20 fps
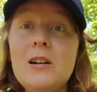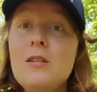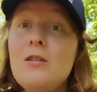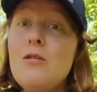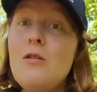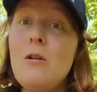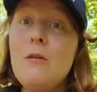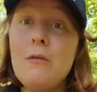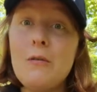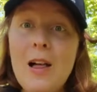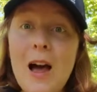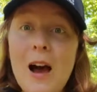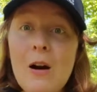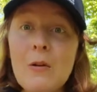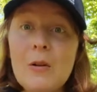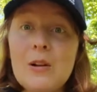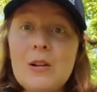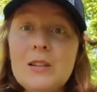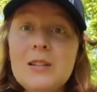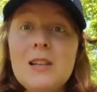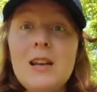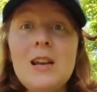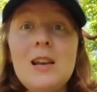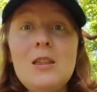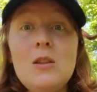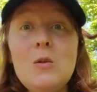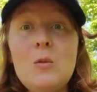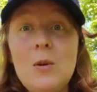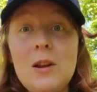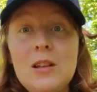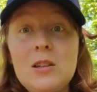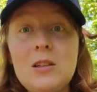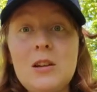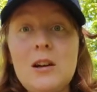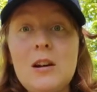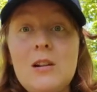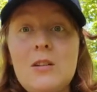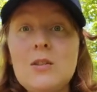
no flowers in the winter.